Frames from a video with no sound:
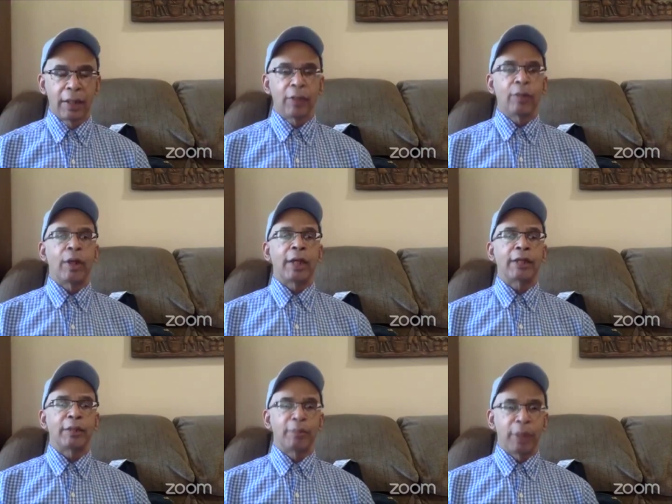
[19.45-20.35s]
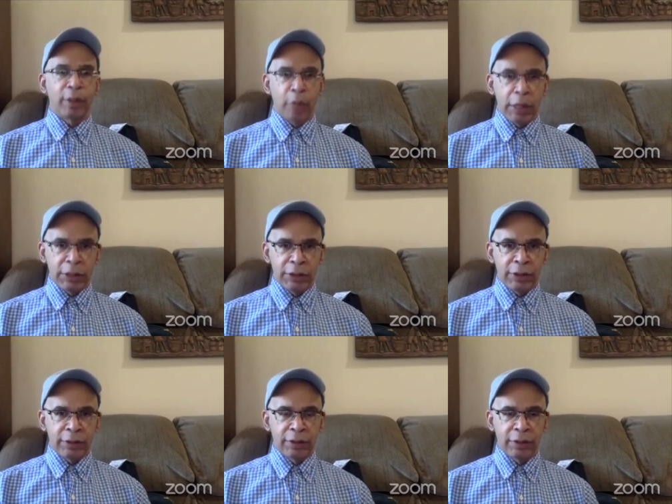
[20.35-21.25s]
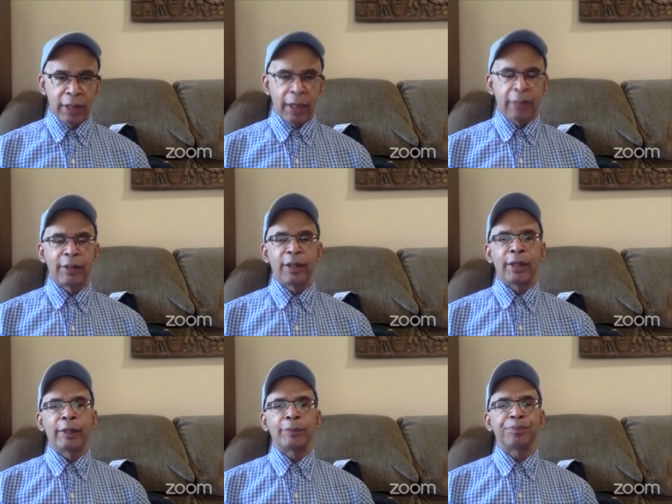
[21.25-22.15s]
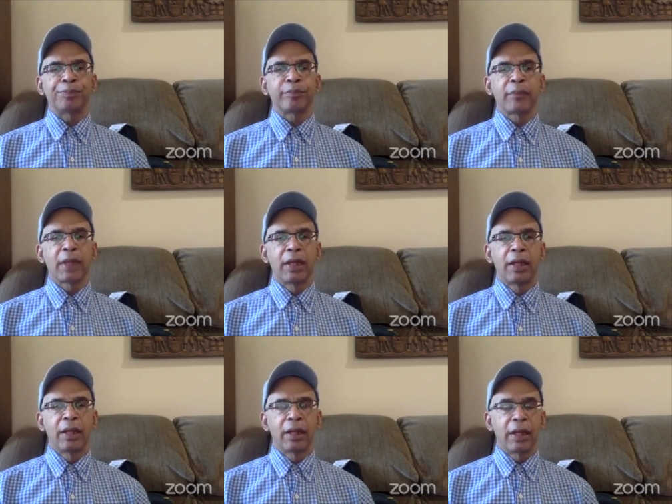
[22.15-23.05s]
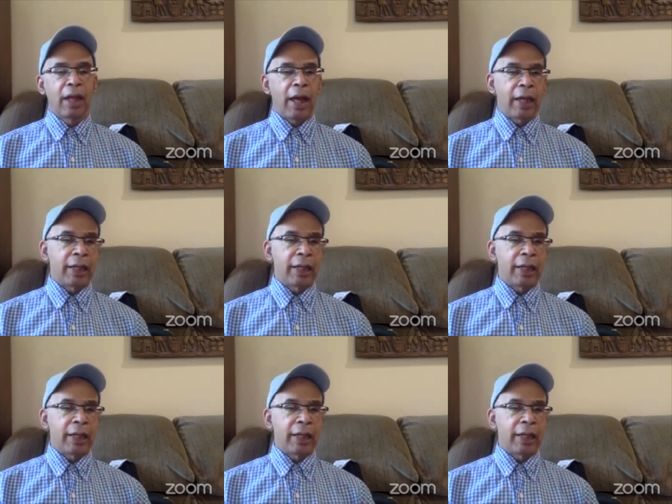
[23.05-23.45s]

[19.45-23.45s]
Well, that's a big question, and um, well,